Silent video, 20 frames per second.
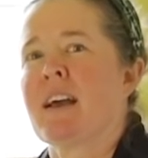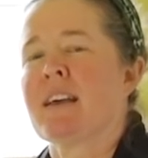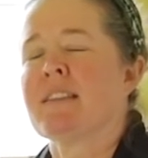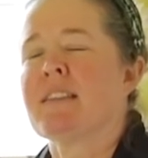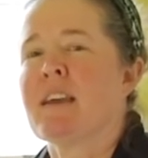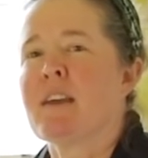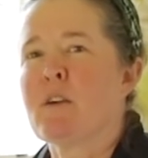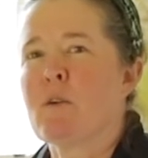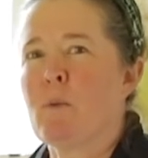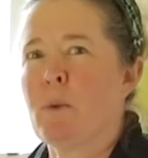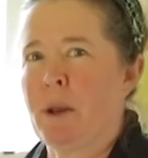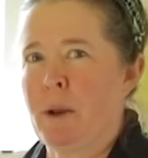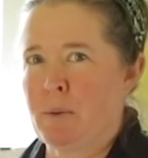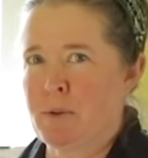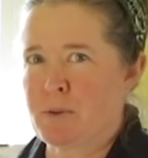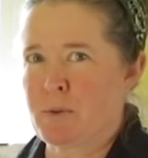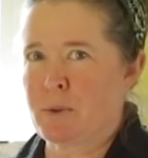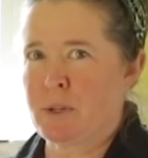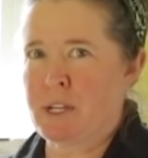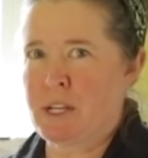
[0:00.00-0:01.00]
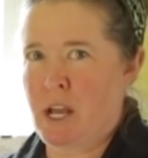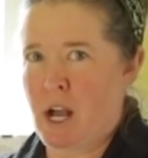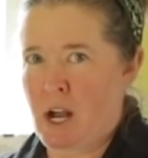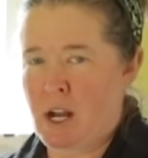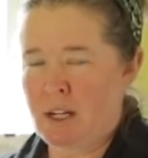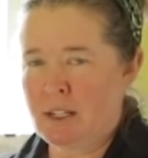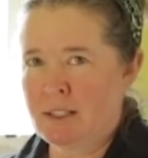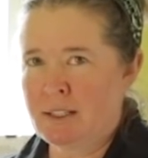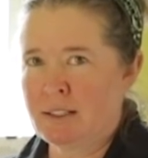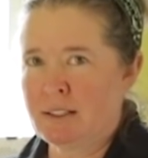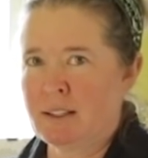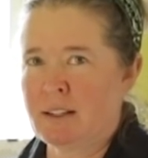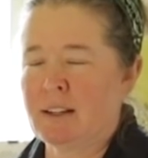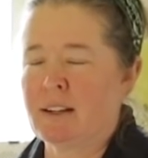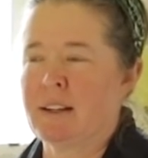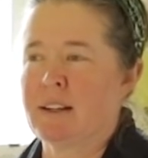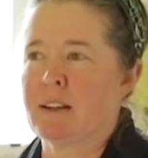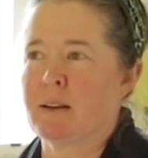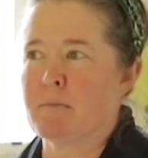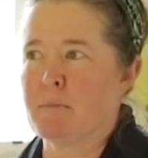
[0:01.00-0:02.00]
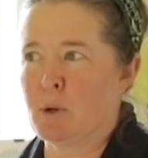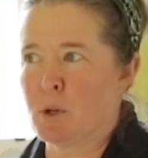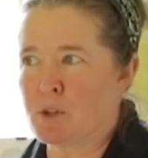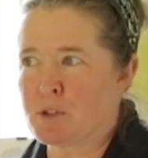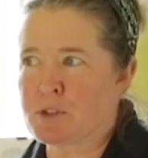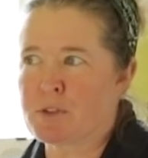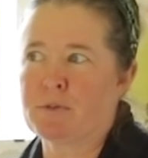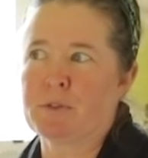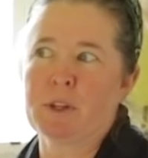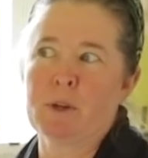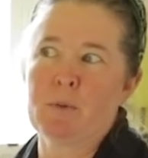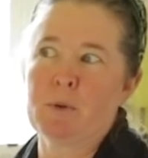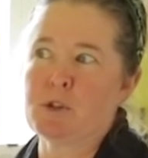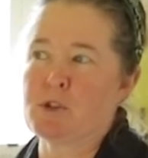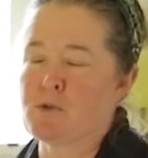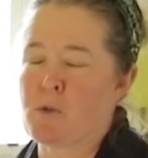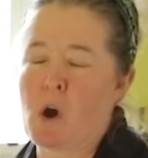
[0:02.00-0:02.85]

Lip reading: I think when I was really young, I compulsively would